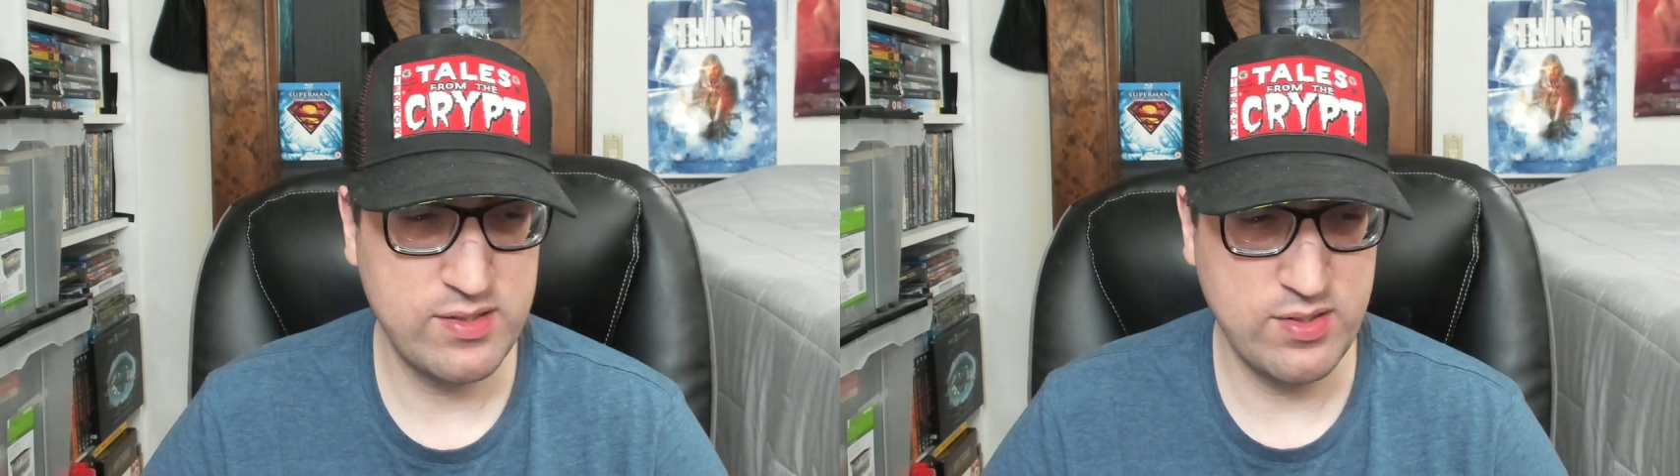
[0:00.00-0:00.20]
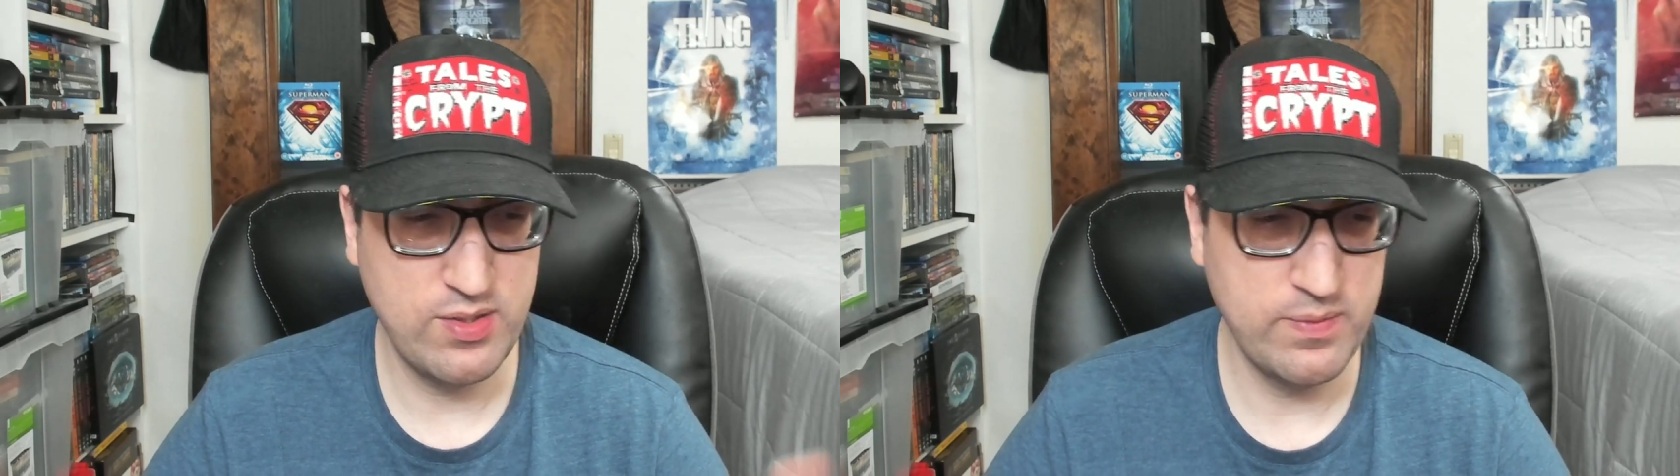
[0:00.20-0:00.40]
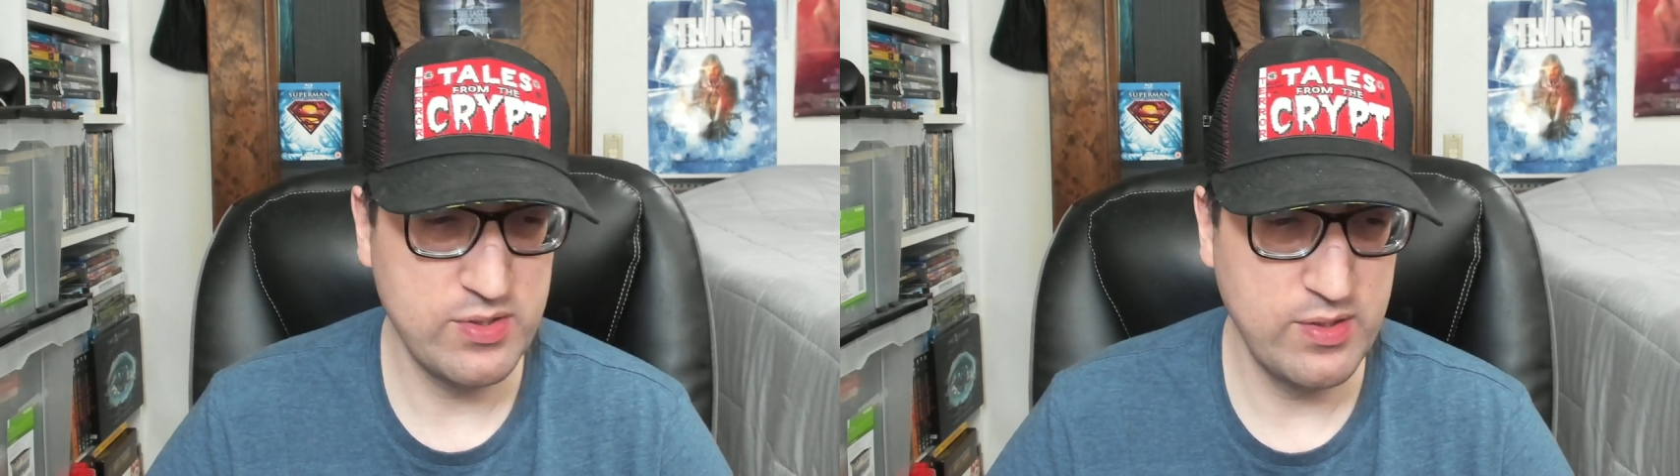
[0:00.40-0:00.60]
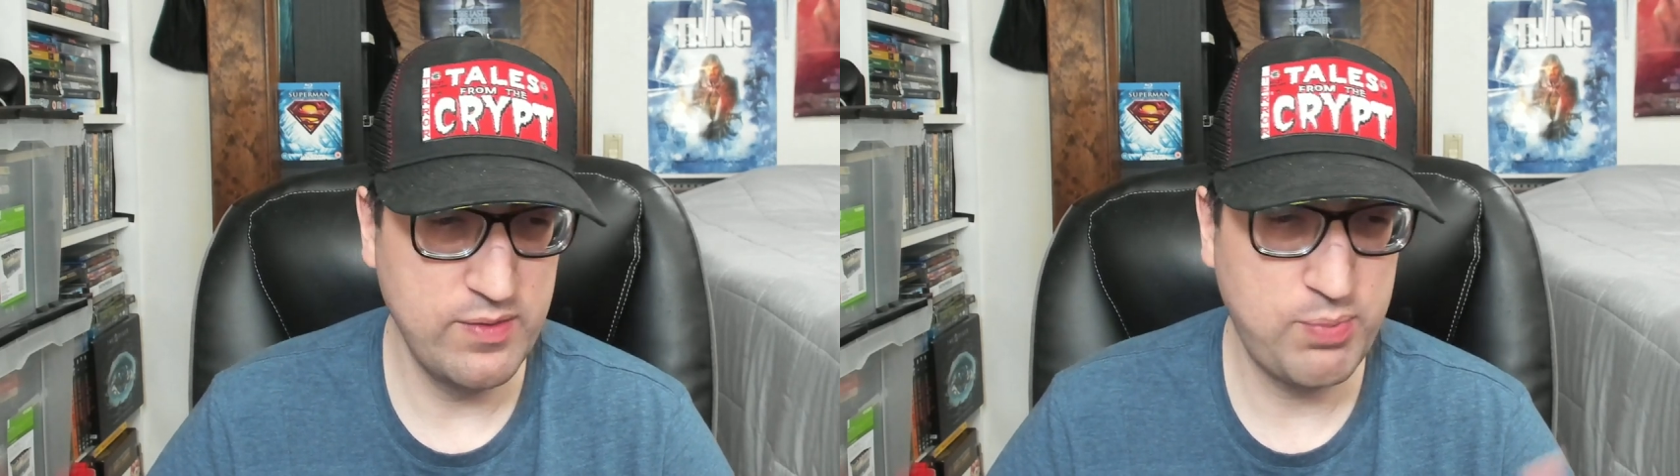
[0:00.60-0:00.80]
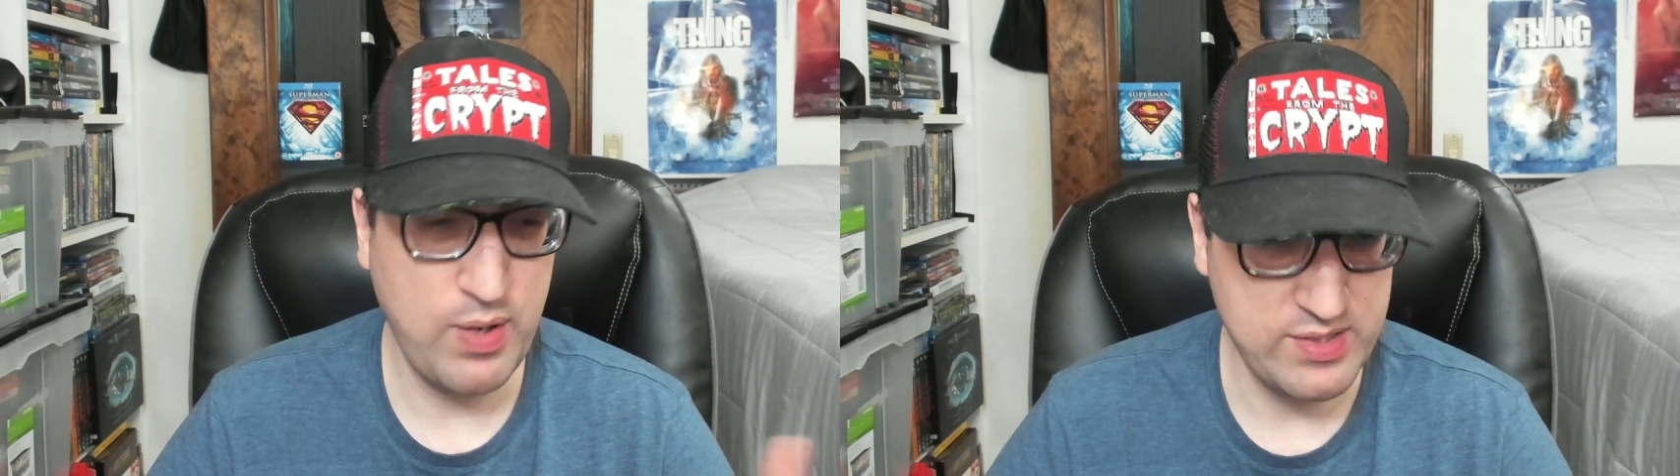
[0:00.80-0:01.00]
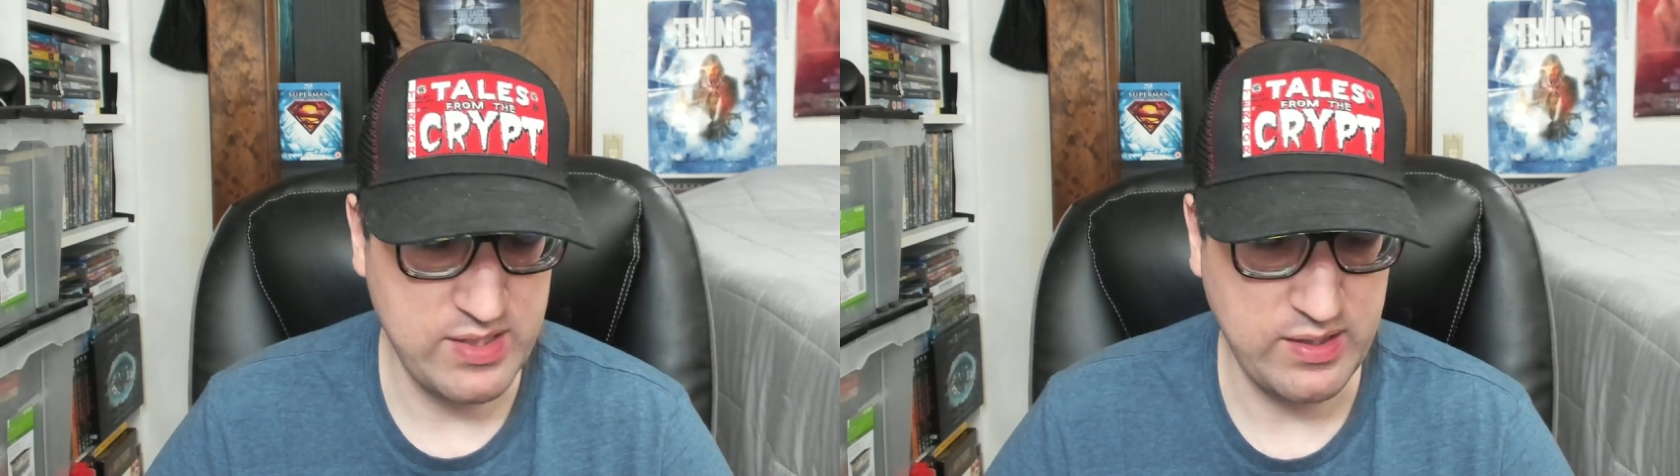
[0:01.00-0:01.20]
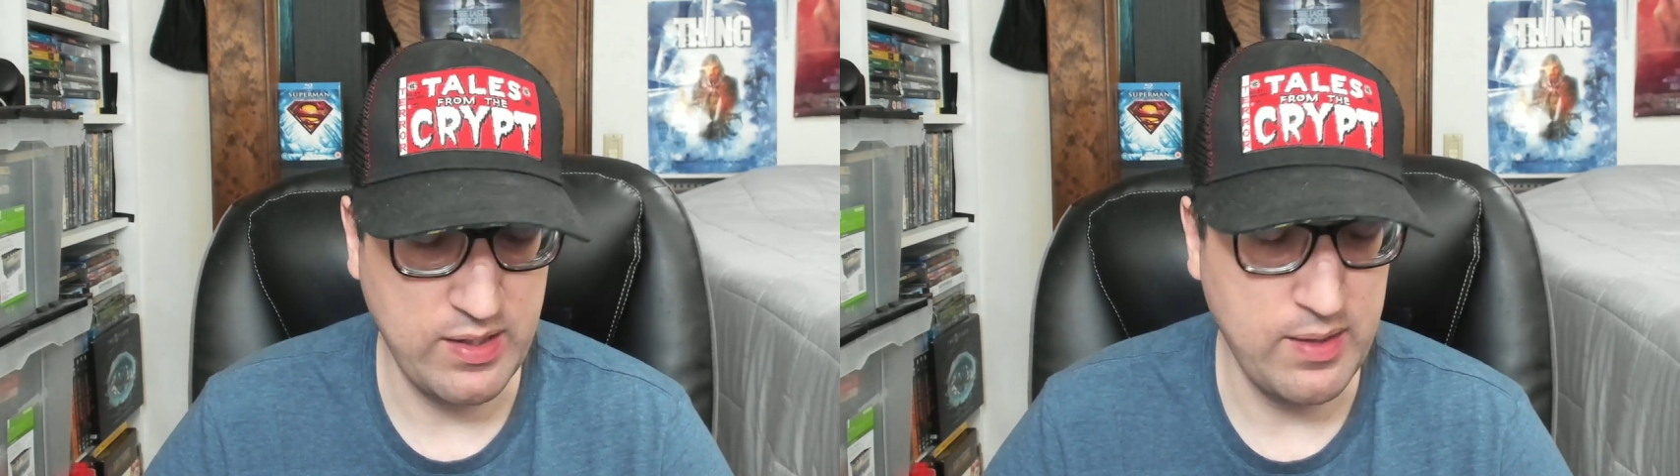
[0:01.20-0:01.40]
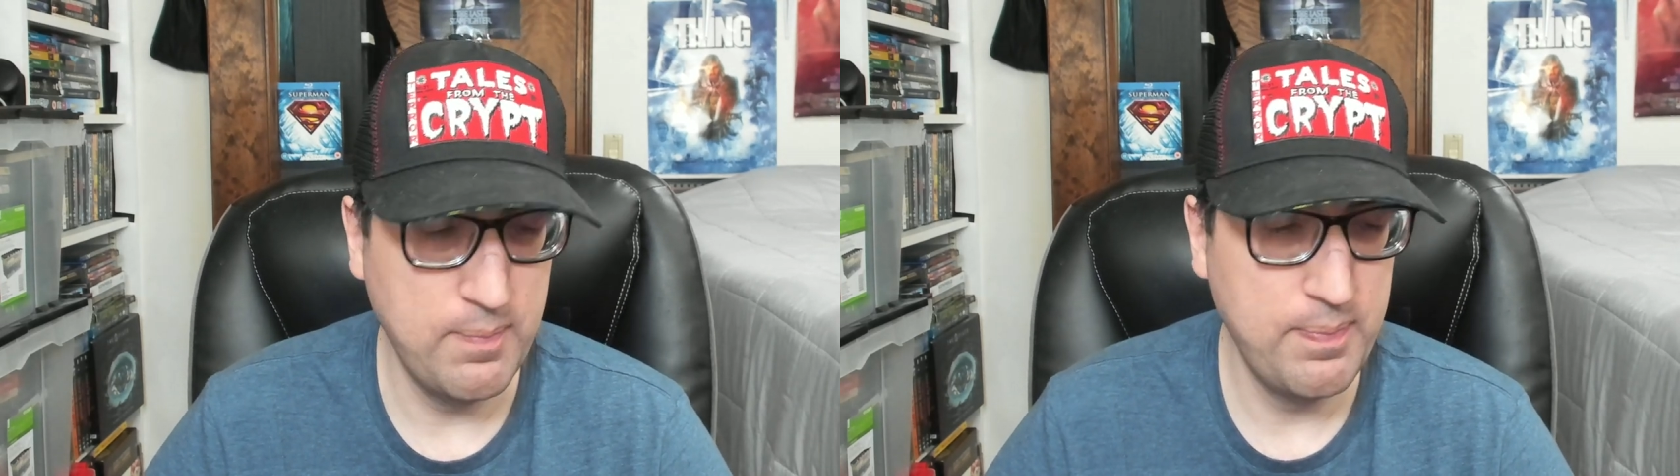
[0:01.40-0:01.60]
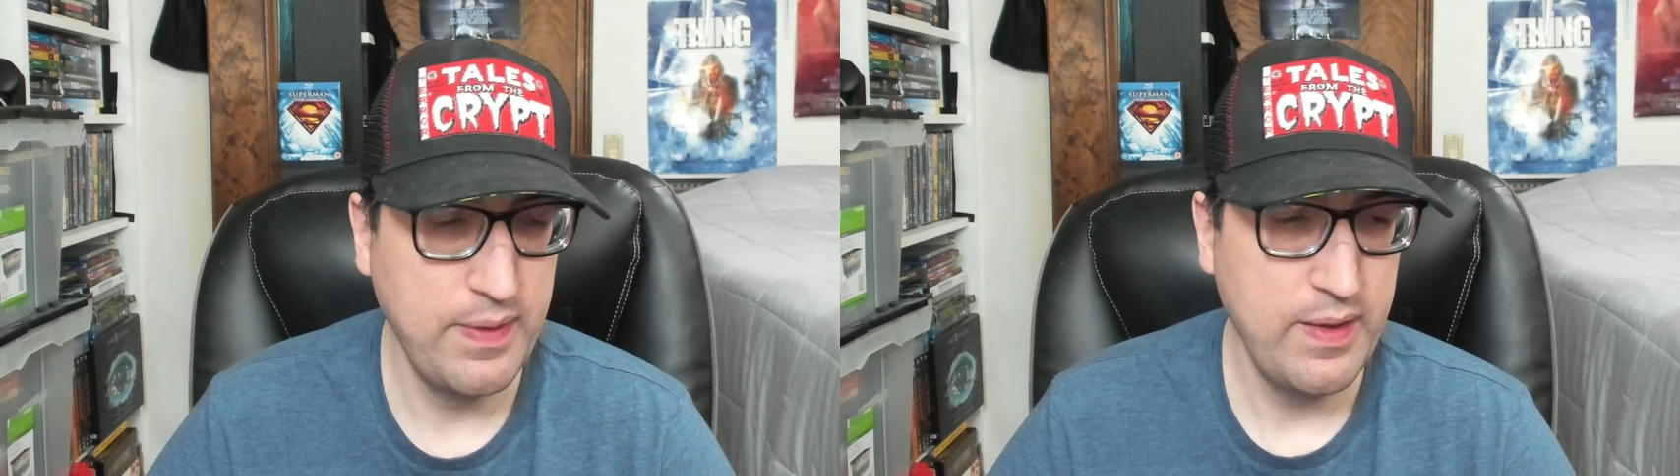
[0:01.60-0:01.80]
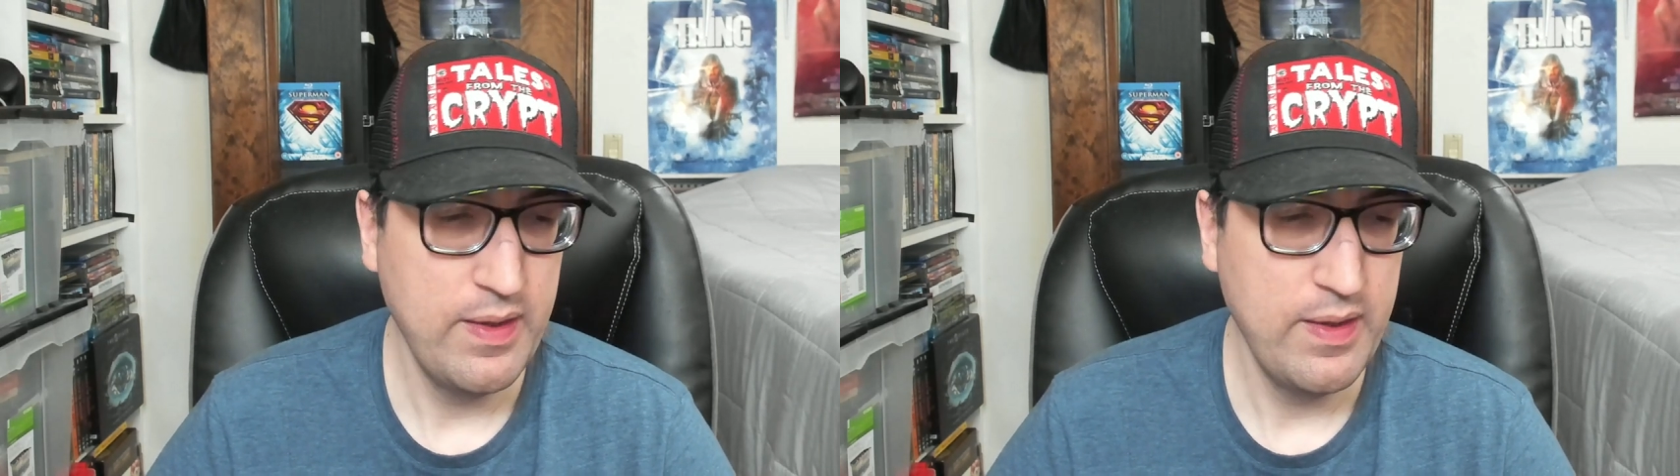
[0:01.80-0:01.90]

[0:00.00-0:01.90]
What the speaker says: in terms of pressing them.